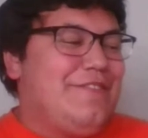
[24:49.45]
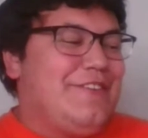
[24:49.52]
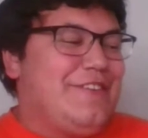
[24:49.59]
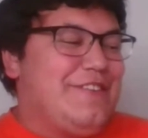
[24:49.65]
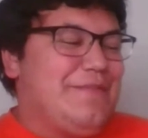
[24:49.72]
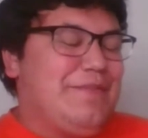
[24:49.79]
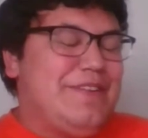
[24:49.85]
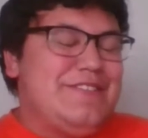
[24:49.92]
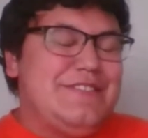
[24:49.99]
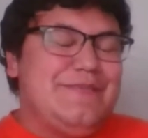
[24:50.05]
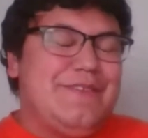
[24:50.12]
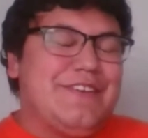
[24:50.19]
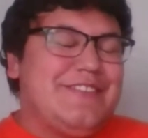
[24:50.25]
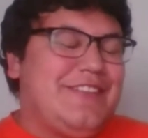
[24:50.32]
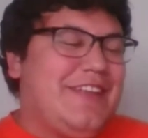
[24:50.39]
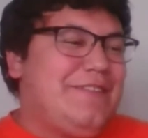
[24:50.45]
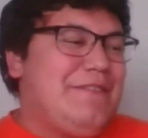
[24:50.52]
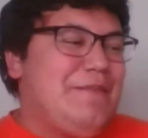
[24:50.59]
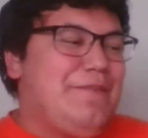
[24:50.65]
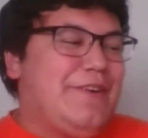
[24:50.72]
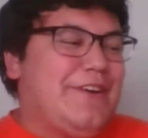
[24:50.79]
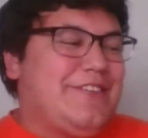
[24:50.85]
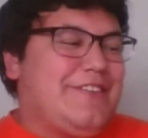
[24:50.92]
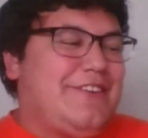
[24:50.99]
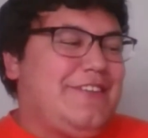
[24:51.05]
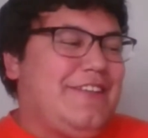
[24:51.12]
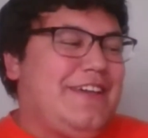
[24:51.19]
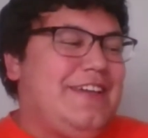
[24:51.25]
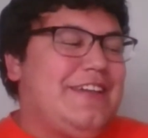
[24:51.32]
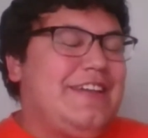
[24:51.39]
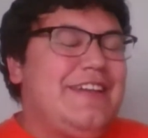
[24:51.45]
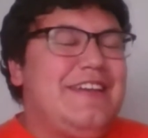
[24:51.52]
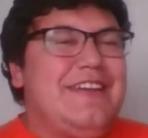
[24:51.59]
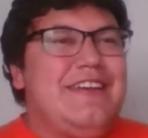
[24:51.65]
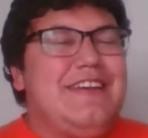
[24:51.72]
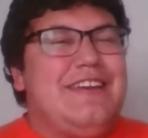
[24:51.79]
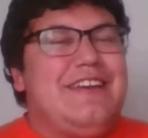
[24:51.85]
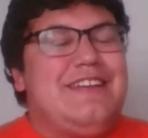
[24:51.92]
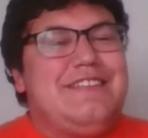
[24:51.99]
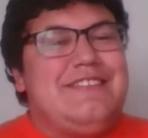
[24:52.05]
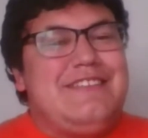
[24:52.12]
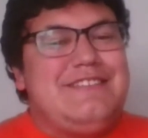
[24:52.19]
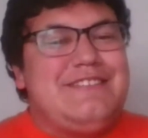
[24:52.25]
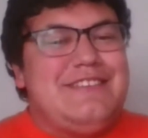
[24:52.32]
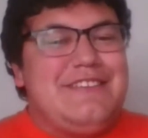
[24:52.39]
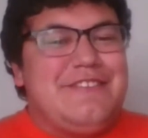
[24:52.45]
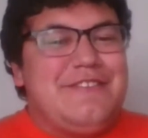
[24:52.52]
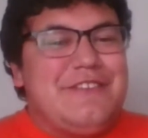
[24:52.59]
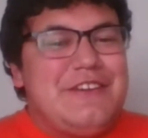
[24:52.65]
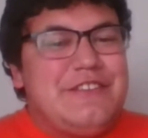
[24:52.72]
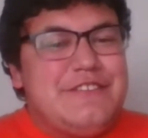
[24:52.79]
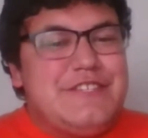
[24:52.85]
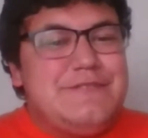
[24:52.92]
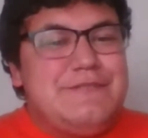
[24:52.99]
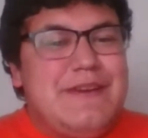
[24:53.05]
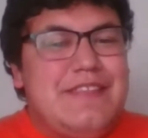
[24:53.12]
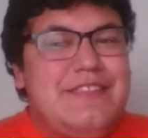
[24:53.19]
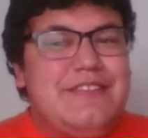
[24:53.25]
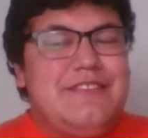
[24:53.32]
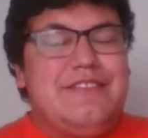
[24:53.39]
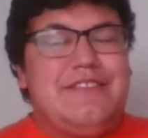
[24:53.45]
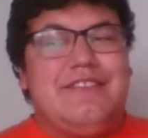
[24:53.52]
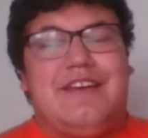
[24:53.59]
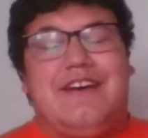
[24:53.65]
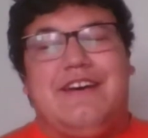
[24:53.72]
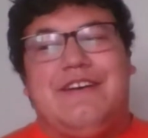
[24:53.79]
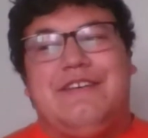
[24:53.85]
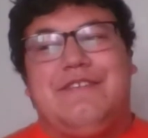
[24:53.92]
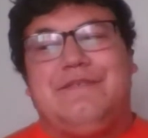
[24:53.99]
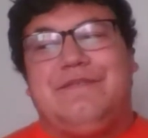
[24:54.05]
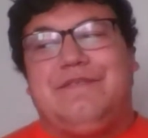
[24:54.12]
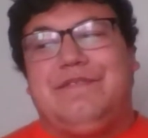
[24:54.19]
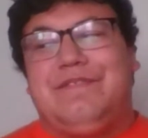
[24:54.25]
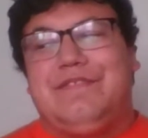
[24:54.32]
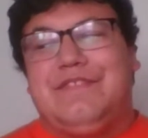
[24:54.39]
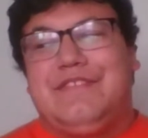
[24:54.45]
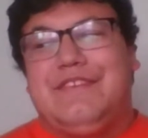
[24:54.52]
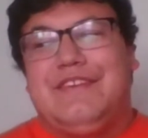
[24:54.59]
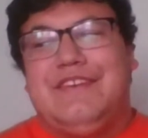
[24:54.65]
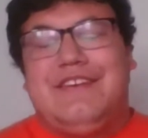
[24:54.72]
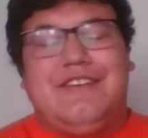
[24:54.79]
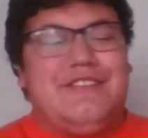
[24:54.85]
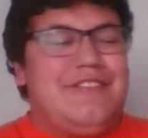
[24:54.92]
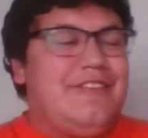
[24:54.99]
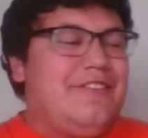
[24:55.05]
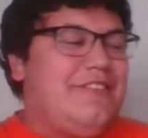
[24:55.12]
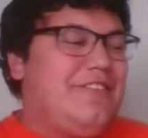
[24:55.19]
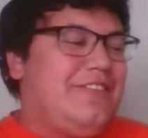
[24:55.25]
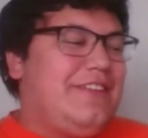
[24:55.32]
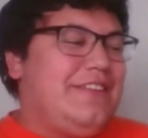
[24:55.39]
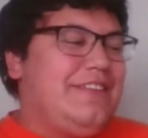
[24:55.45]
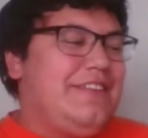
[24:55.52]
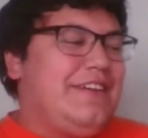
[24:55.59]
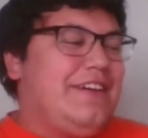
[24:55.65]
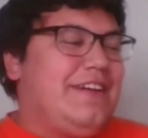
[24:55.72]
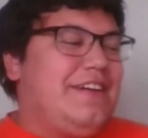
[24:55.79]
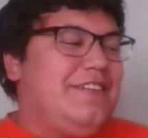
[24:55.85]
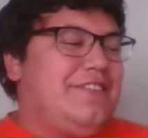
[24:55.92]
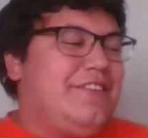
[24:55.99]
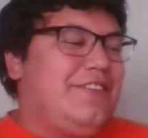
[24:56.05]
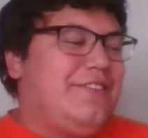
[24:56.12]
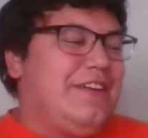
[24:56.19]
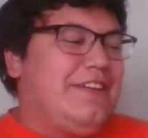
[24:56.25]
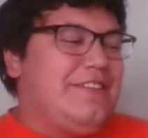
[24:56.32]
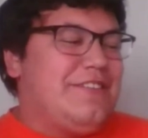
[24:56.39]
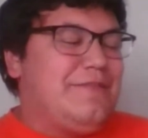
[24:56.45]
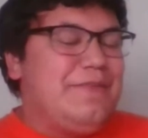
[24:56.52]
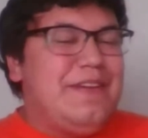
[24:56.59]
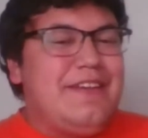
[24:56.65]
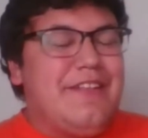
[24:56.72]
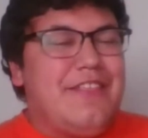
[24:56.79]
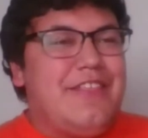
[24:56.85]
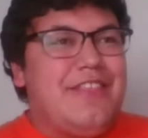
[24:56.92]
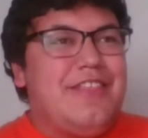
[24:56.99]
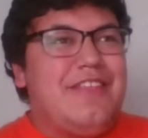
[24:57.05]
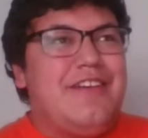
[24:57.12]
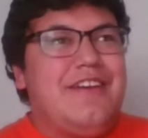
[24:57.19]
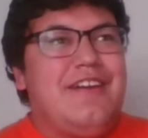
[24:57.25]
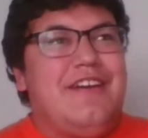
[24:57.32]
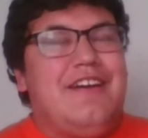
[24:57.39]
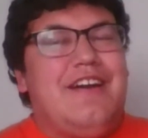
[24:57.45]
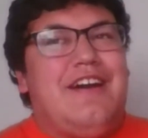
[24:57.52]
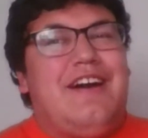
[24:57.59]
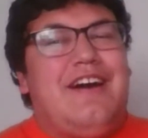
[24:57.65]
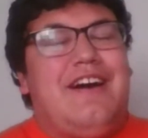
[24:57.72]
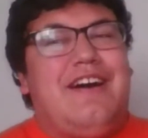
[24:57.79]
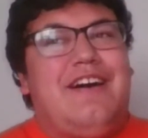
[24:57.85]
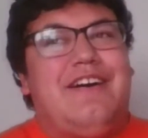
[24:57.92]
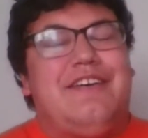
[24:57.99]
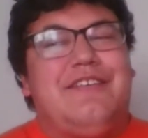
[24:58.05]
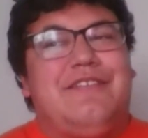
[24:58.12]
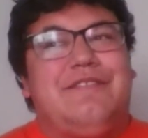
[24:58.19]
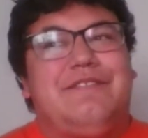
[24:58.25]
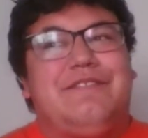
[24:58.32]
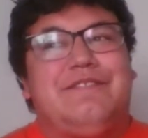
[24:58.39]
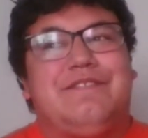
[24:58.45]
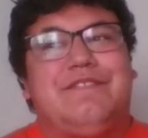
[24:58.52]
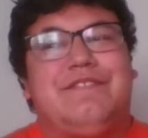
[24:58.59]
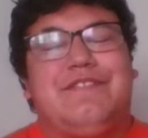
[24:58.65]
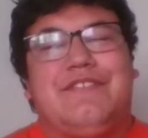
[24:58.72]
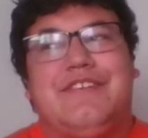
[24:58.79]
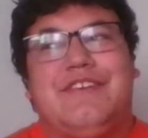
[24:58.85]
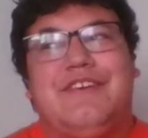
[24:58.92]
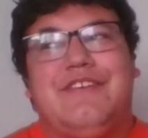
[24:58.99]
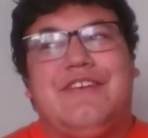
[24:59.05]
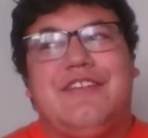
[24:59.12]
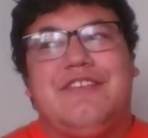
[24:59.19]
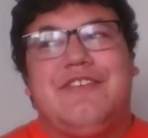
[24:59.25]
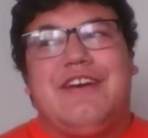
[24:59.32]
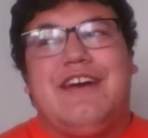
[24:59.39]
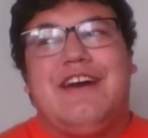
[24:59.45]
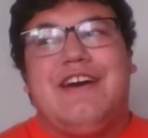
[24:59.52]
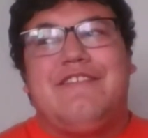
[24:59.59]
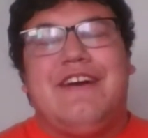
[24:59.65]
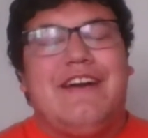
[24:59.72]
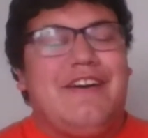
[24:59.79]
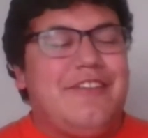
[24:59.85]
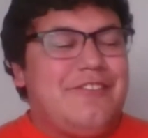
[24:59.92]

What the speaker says: there's a bunch of books. A lot of my books are like Indigenous research methods. So Linda Tuluay Smith. Who else do I have? I